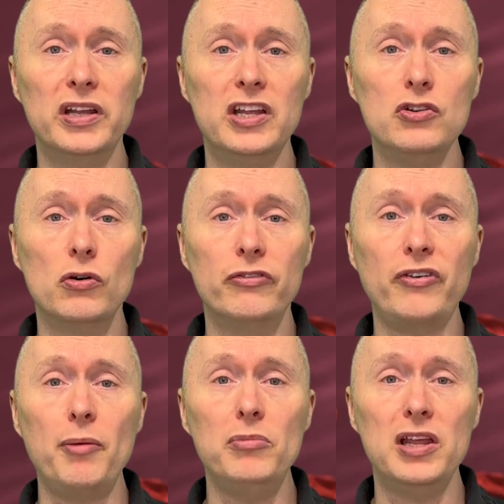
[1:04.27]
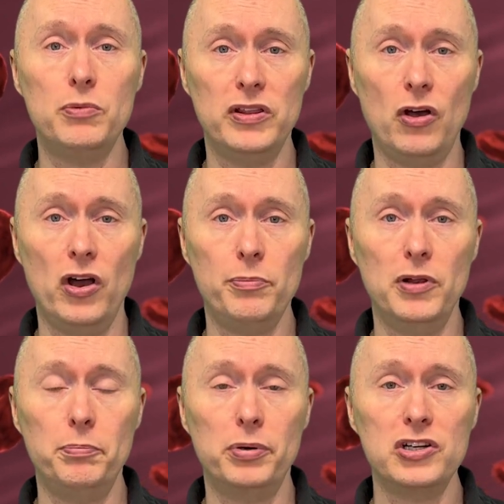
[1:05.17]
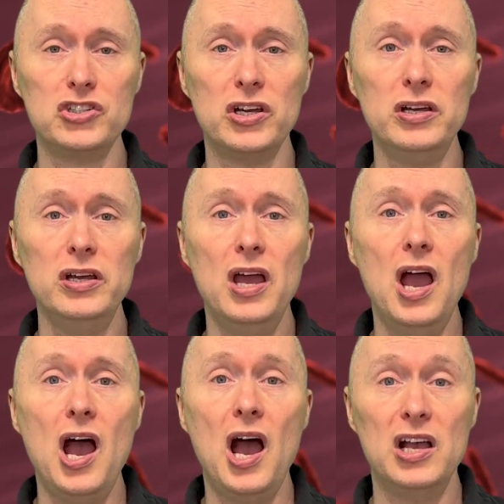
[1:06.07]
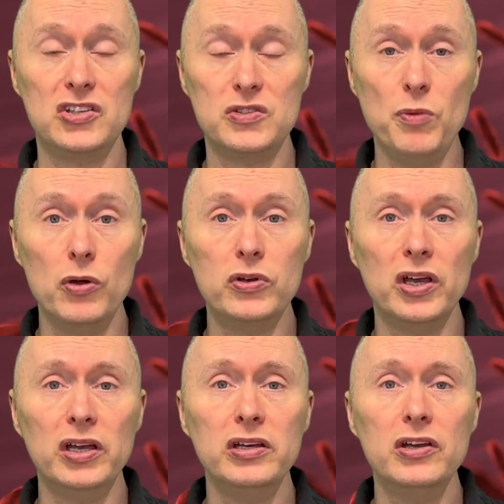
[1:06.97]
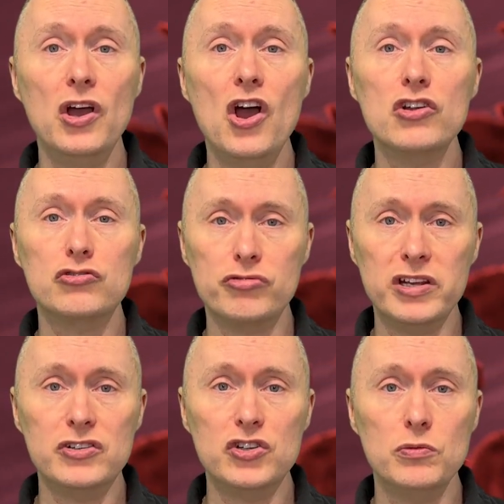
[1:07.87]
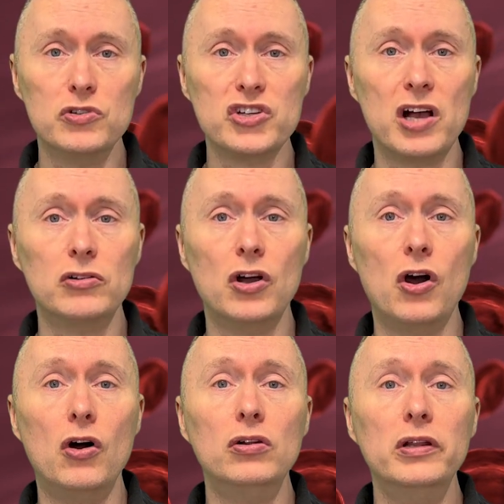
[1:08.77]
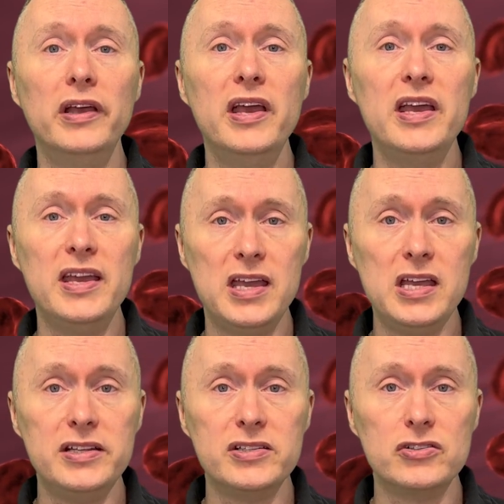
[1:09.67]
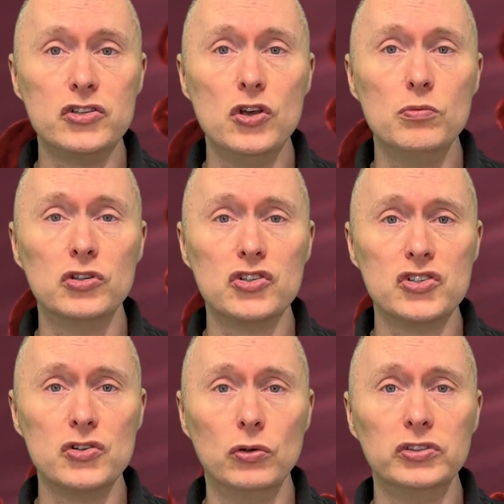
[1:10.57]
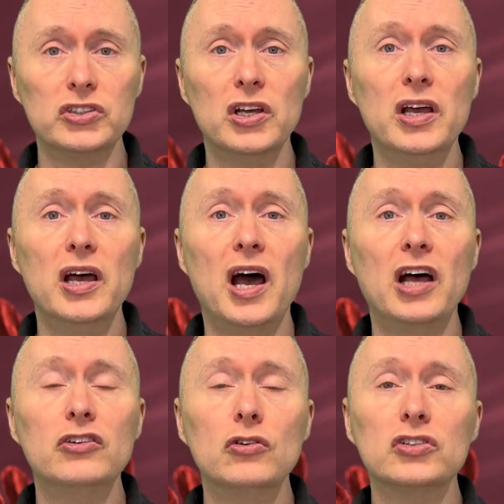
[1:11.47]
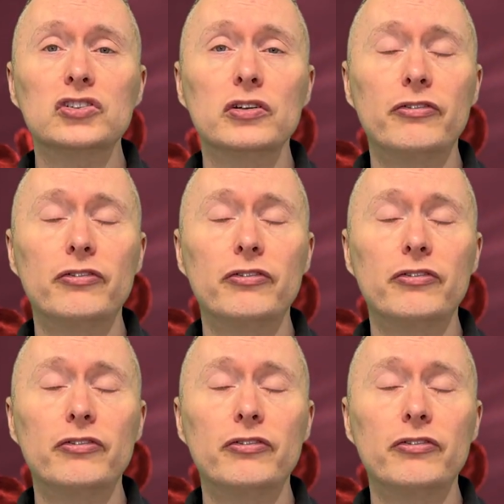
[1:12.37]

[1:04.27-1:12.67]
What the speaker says: in your family with high blood pressure, a smoker, drink too much alcohol, eat too much salt and not enough